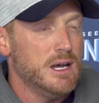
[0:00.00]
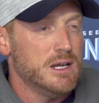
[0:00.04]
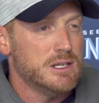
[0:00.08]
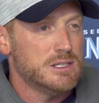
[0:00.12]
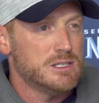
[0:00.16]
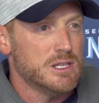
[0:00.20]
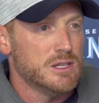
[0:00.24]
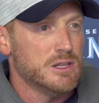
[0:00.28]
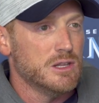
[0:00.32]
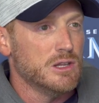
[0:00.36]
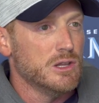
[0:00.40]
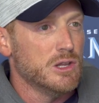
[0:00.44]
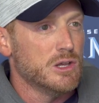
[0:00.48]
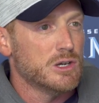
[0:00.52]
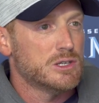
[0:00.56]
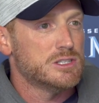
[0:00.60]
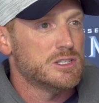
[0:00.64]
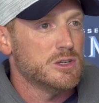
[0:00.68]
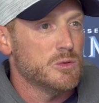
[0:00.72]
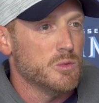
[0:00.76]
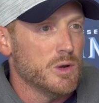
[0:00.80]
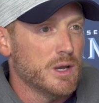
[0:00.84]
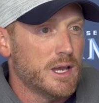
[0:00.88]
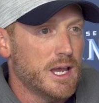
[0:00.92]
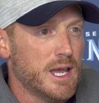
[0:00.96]
to the looks
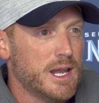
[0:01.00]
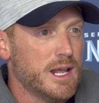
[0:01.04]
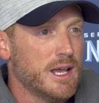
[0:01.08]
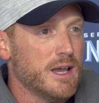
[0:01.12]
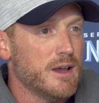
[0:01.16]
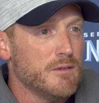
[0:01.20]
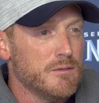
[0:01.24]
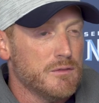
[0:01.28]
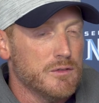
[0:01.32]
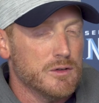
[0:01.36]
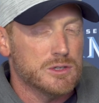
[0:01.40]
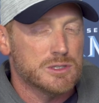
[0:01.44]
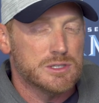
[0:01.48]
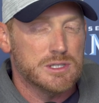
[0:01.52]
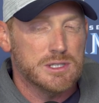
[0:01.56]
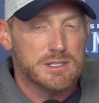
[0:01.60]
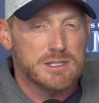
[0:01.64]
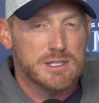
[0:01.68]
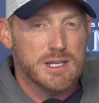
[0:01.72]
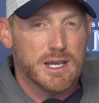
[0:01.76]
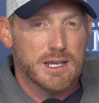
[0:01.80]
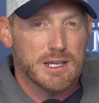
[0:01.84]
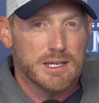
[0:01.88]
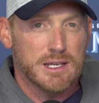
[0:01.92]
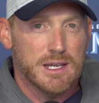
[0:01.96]
that we're getting on first and
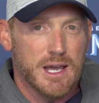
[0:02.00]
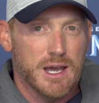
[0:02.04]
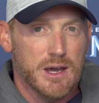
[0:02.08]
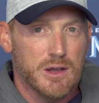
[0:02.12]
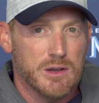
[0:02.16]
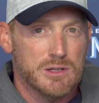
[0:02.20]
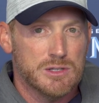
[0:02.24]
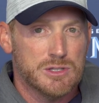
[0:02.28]
second down.